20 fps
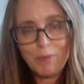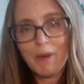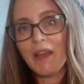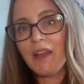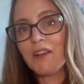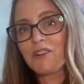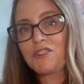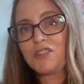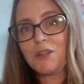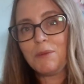I
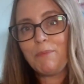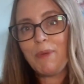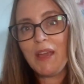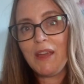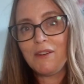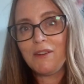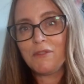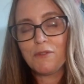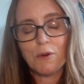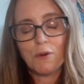actually
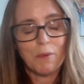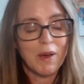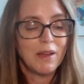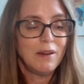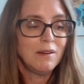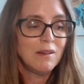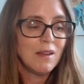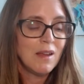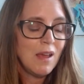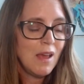paid for
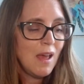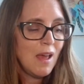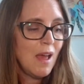one,